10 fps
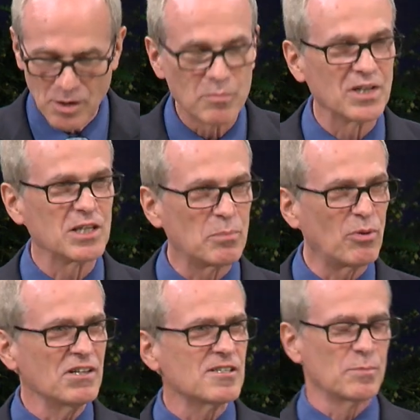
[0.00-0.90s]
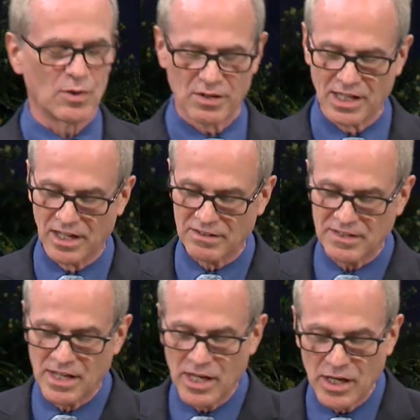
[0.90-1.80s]
But the principle is
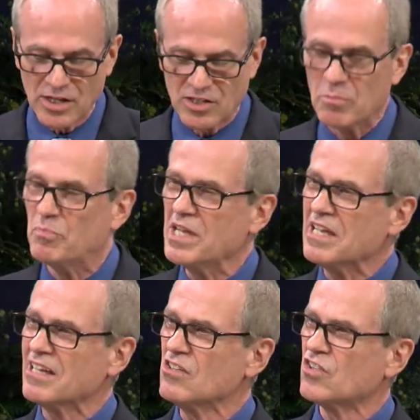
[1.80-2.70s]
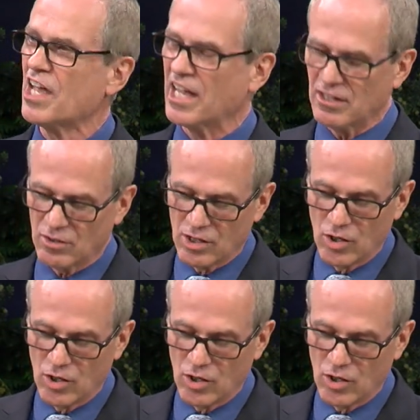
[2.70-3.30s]
to be content